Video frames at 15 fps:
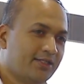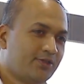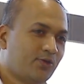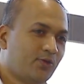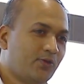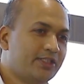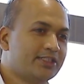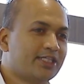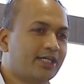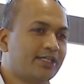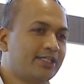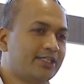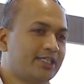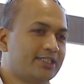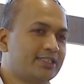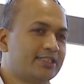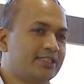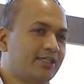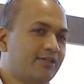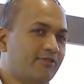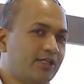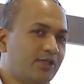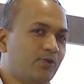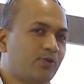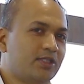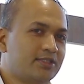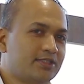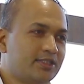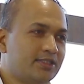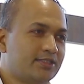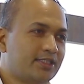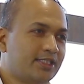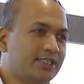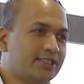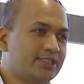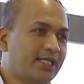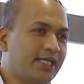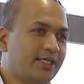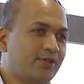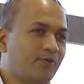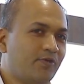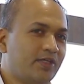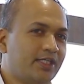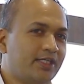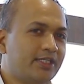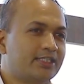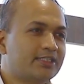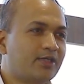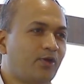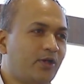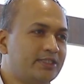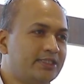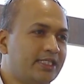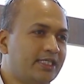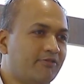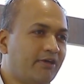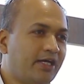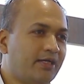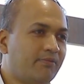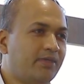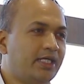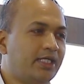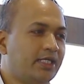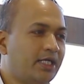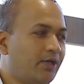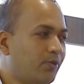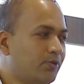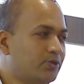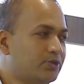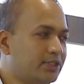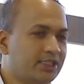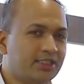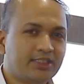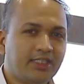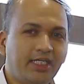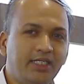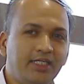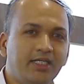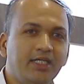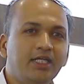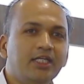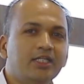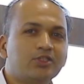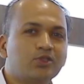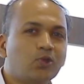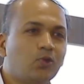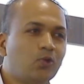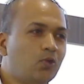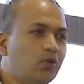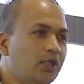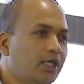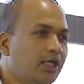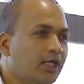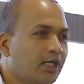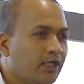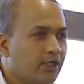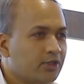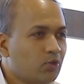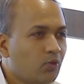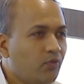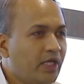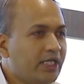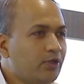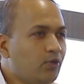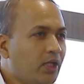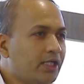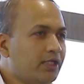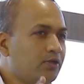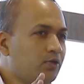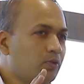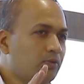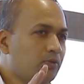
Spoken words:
So in certain cases there were no concerns raised, like whether it's a noisy environment and all those things, right? So when you are